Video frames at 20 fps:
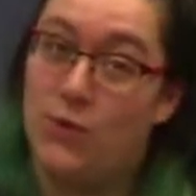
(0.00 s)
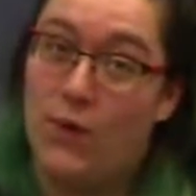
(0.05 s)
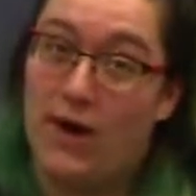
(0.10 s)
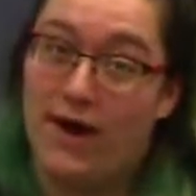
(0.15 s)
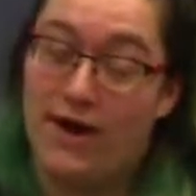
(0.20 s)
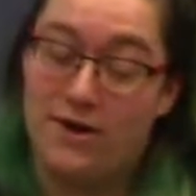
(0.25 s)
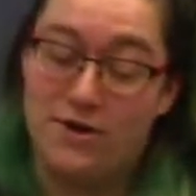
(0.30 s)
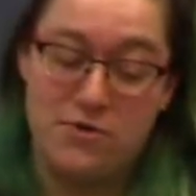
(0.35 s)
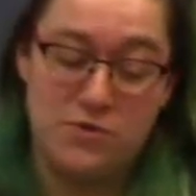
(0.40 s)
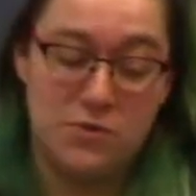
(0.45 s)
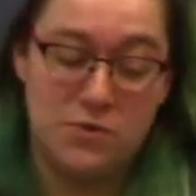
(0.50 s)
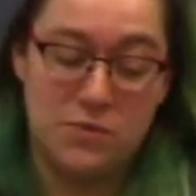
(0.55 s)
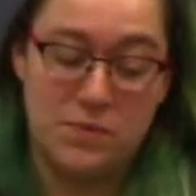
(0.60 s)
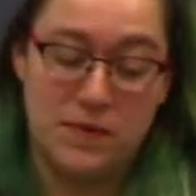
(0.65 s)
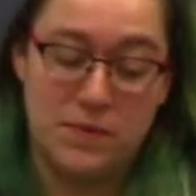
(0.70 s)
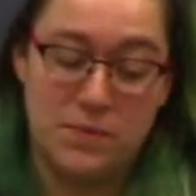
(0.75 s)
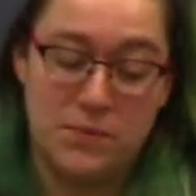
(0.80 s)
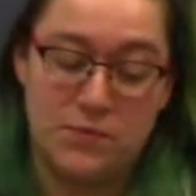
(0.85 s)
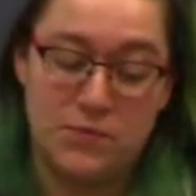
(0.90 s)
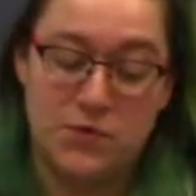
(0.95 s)
Choirs will
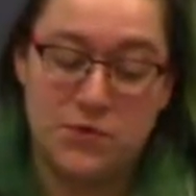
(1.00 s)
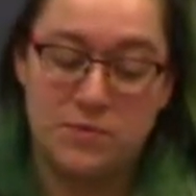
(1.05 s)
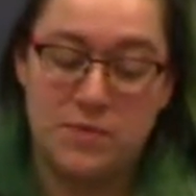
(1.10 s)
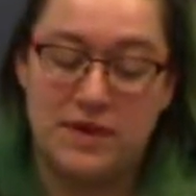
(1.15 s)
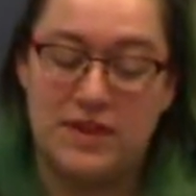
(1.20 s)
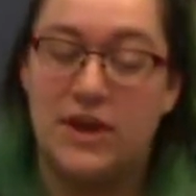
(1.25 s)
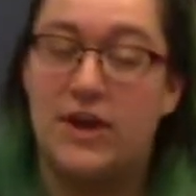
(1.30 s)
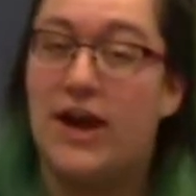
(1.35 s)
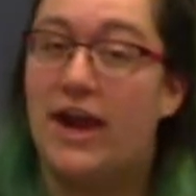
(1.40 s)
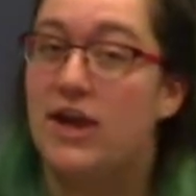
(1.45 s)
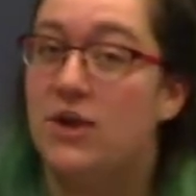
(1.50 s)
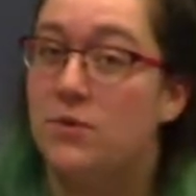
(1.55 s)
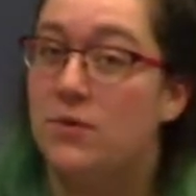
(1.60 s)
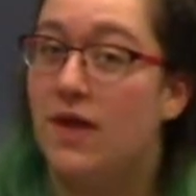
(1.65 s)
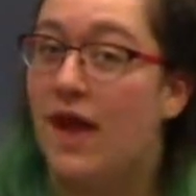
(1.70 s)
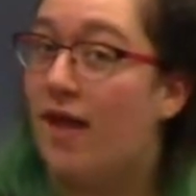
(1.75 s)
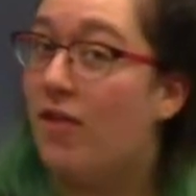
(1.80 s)
be performing their annual